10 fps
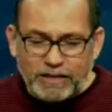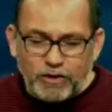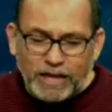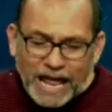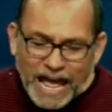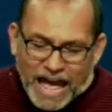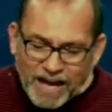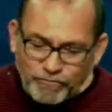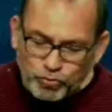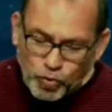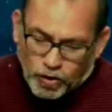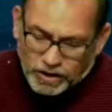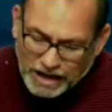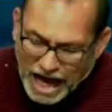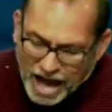you can have toward
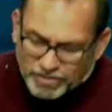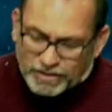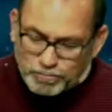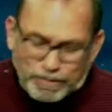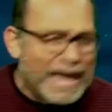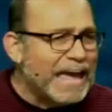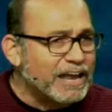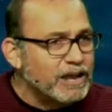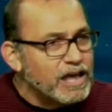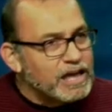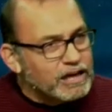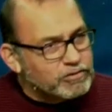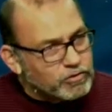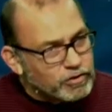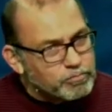loss and pain is
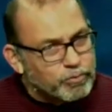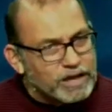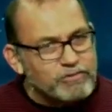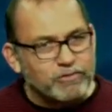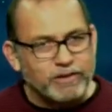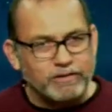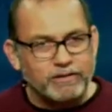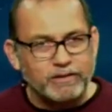to embrace it.